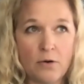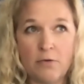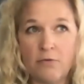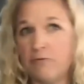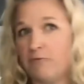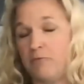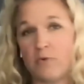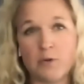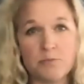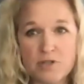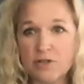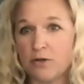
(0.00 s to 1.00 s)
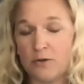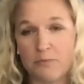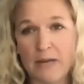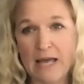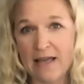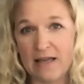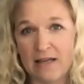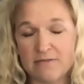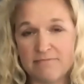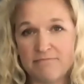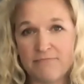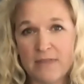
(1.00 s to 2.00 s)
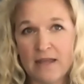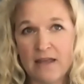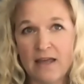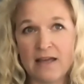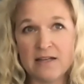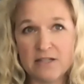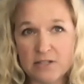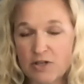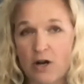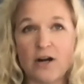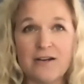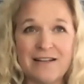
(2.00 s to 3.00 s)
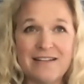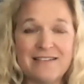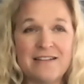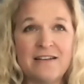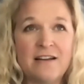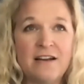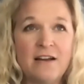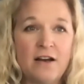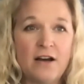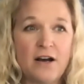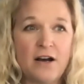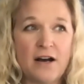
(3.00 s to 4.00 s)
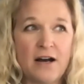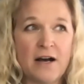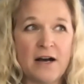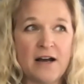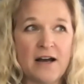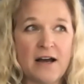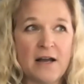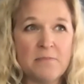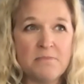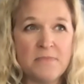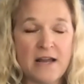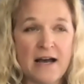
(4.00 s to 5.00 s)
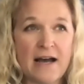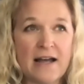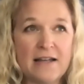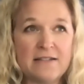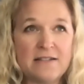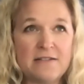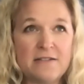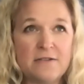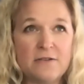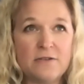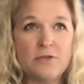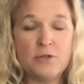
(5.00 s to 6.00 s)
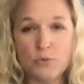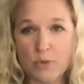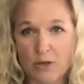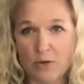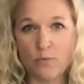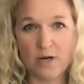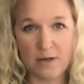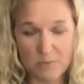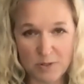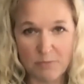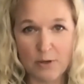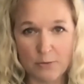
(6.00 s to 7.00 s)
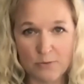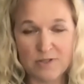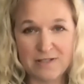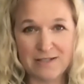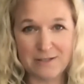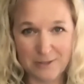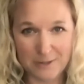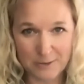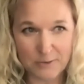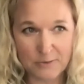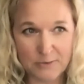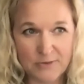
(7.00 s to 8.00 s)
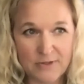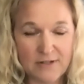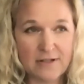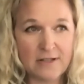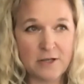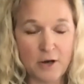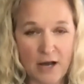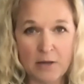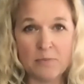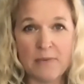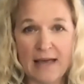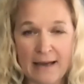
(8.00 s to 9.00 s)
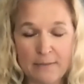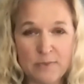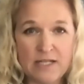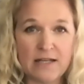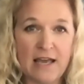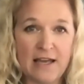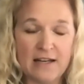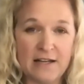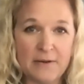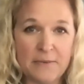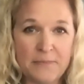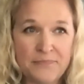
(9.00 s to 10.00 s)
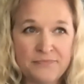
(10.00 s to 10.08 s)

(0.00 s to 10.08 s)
of absurd pain and discard it, I'm not doing what I'm supposed to do. You know, I am abdicating